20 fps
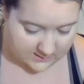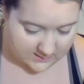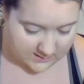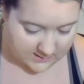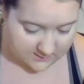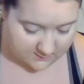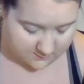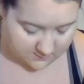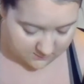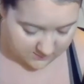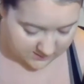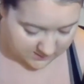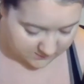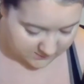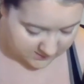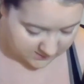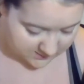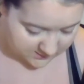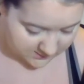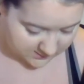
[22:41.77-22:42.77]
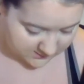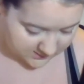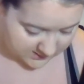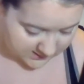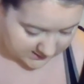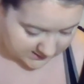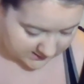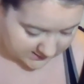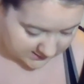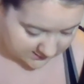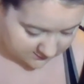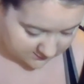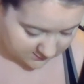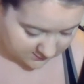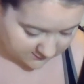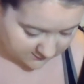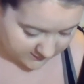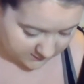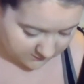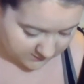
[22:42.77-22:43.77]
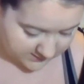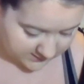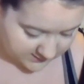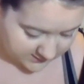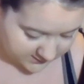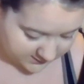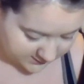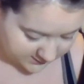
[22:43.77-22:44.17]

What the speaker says: I don't know what I want to do, guys. I don't know if I want to